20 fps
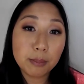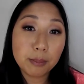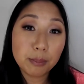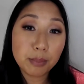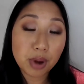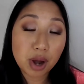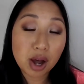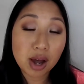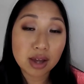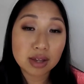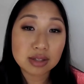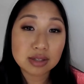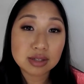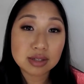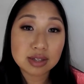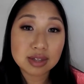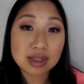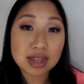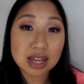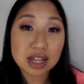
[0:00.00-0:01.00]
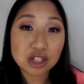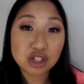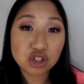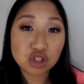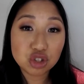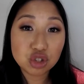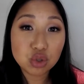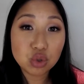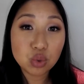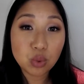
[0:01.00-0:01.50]
but they
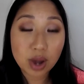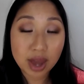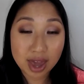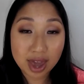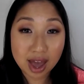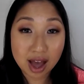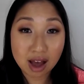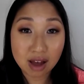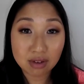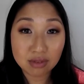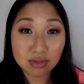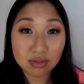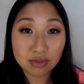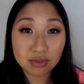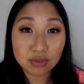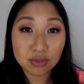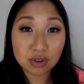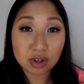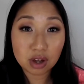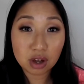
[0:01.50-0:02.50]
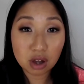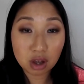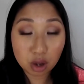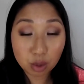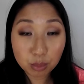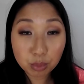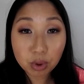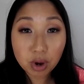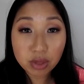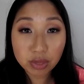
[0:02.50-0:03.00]
do have a
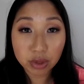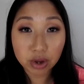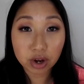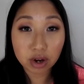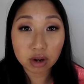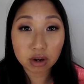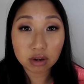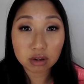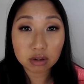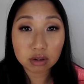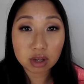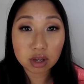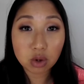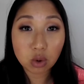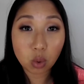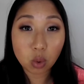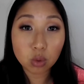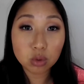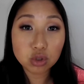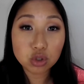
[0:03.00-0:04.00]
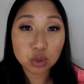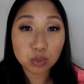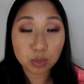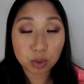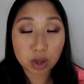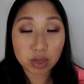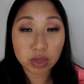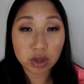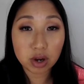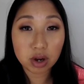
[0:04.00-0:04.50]
brother, an older
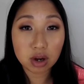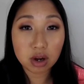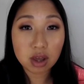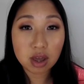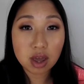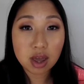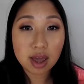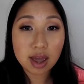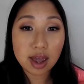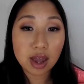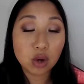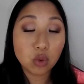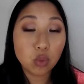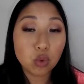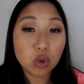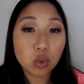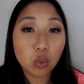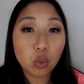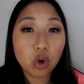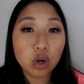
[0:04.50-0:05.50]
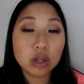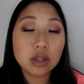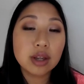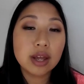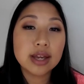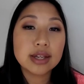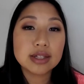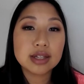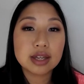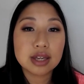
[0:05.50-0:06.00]
brother, and we would
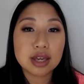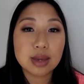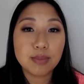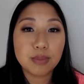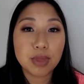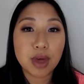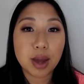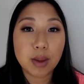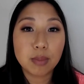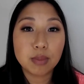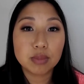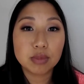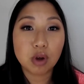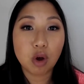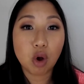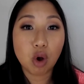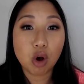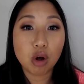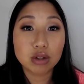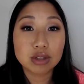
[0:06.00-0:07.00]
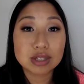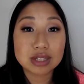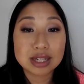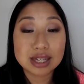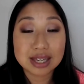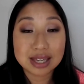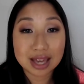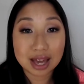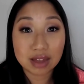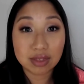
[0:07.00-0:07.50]
like to keep them all
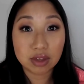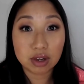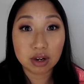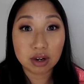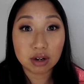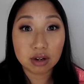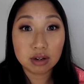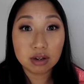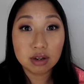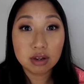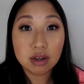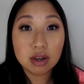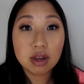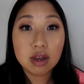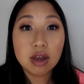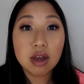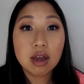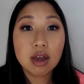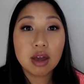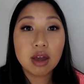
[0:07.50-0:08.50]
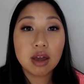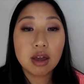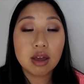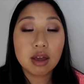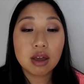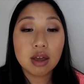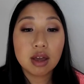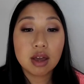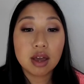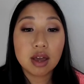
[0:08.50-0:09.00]
together.
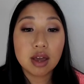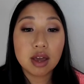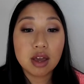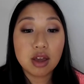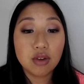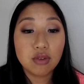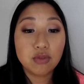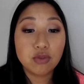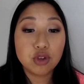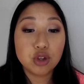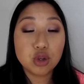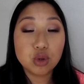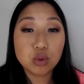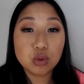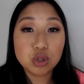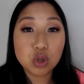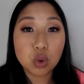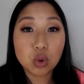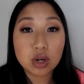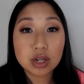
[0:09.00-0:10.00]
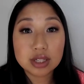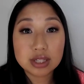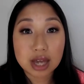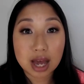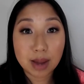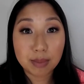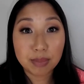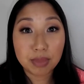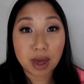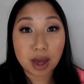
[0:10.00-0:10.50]
If you don't
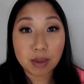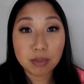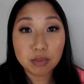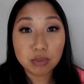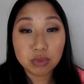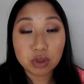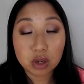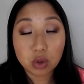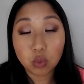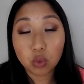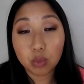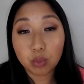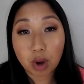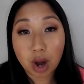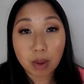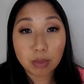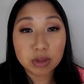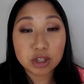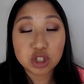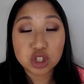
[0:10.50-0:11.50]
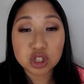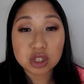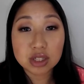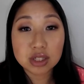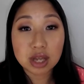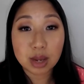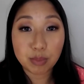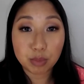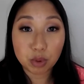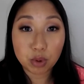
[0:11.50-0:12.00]
adopt them, then we'll probably just
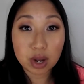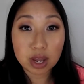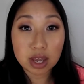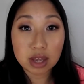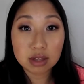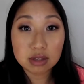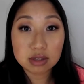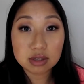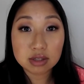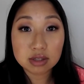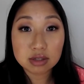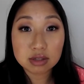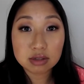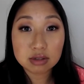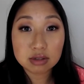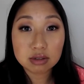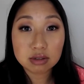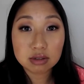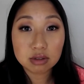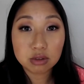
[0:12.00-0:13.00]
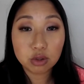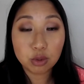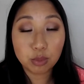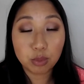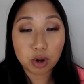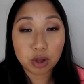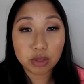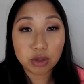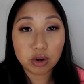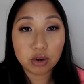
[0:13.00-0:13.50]
separate the
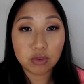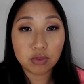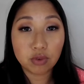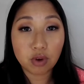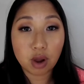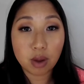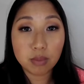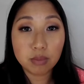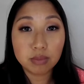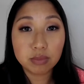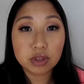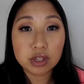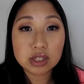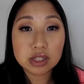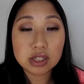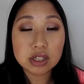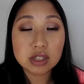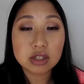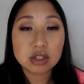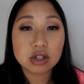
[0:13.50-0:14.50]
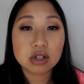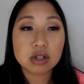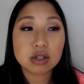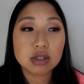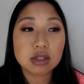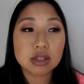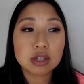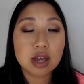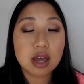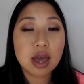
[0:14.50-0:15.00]
brother from the
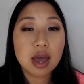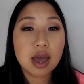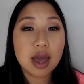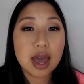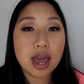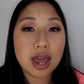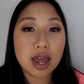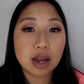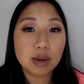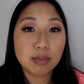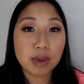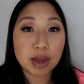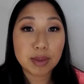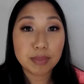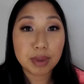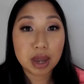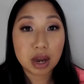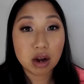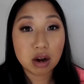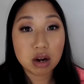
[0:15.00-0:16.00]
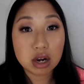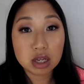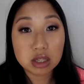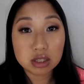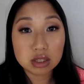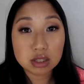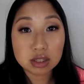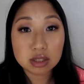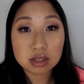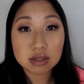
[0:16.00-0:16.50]
sisters. And my
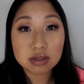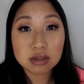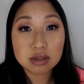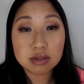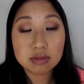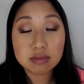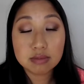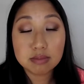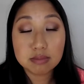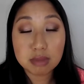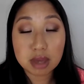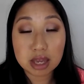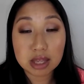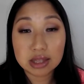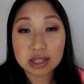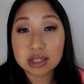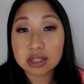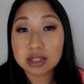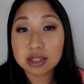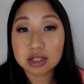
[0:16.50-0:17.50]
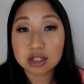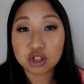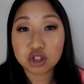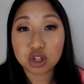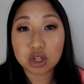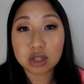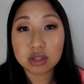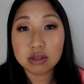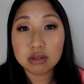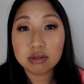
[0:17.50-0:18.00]
parents made the
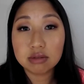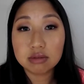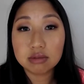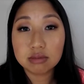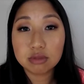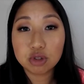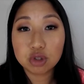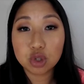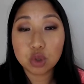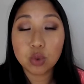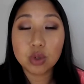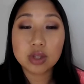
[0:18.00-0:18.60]
decision to